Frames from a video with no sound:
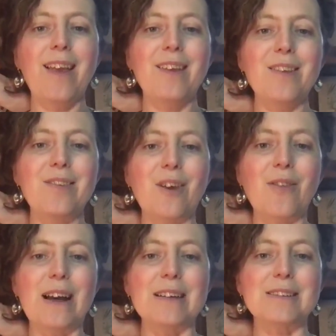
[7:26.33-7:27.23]
So
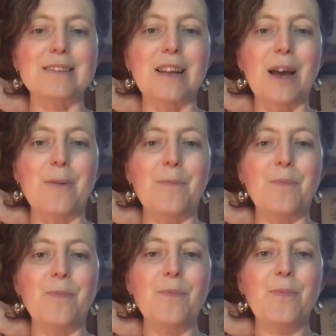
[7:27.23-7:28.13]
that's
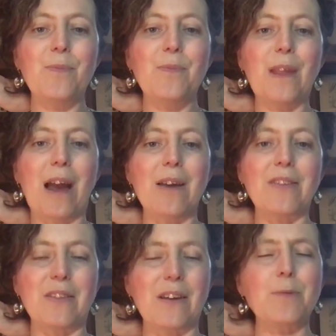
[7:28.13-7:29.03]
I
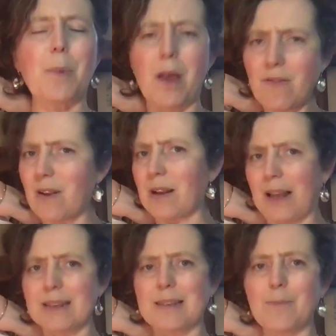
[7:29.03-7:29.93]
think that's perfectly
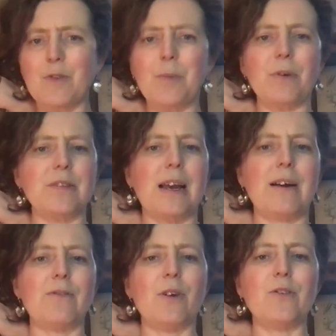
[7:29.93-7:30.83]
acceptable to
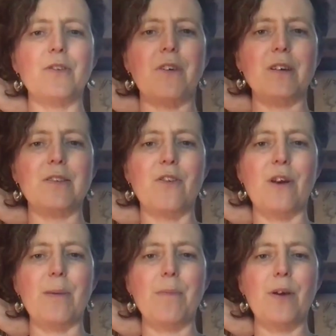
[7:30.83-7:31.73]
have lots of ice
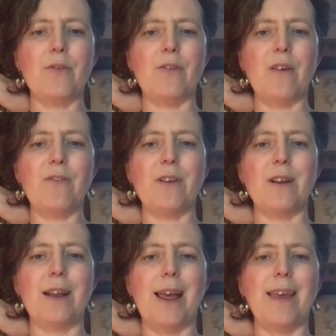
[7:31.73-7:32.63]
cream, most
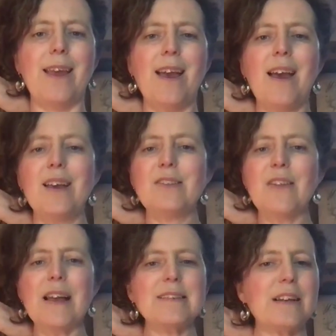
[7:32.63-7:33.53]
definitely. So
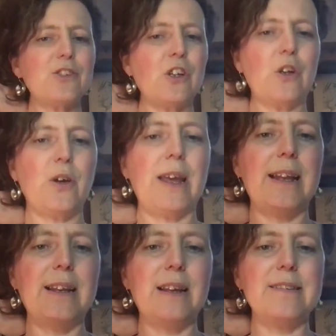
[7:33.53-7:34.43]
that's how she'd look
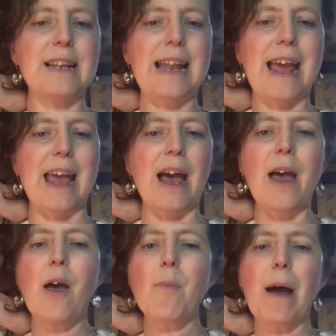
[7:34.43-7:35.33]
at as a layer.
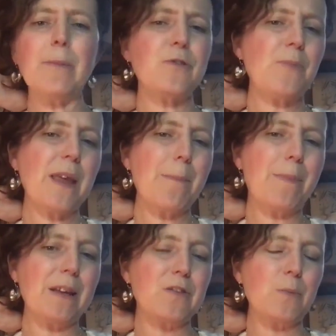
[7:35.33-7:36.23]
Perhaps something a
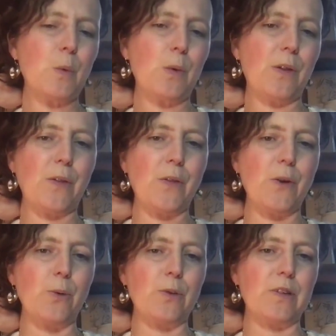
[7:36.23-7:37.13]
bit smaller than the
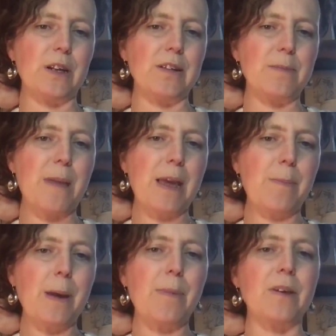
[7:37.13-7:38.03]
Nautilus,
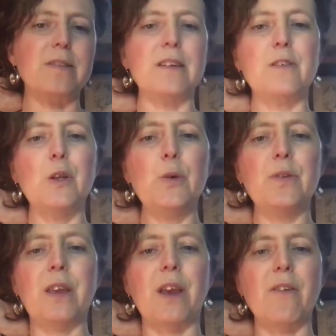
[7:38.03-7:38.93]
maybe, because it's
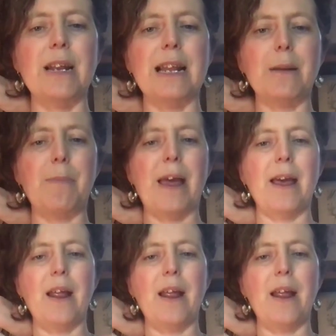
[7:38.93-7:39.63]
losing her a little bit.